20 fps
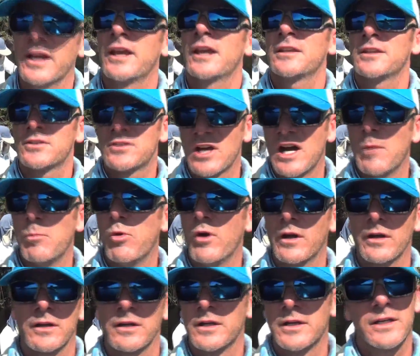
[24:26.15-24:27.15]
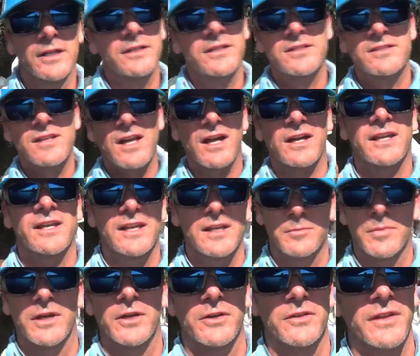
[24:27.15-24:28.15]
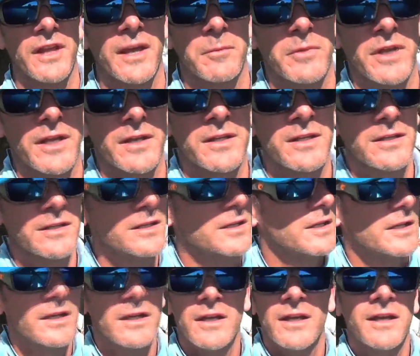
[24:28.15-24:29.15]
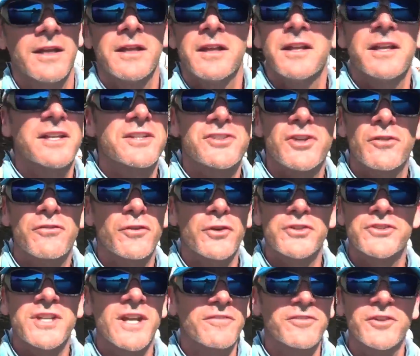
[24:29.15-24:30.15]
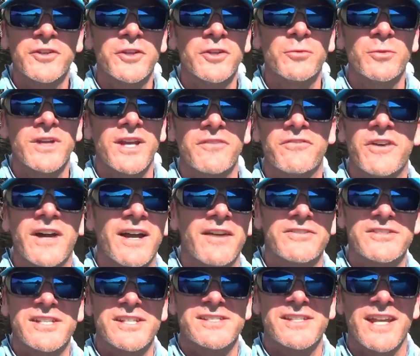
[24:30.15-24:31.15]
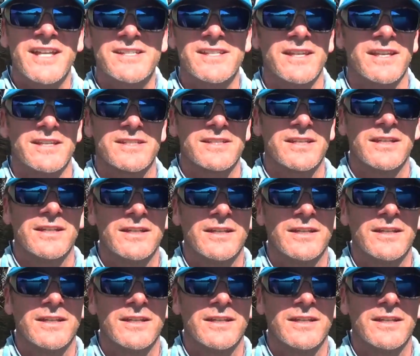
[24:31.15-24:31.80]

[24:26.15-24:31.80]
And the top water. It does not get any better than that, man. And that's our first afternoon. We got five, six days of this.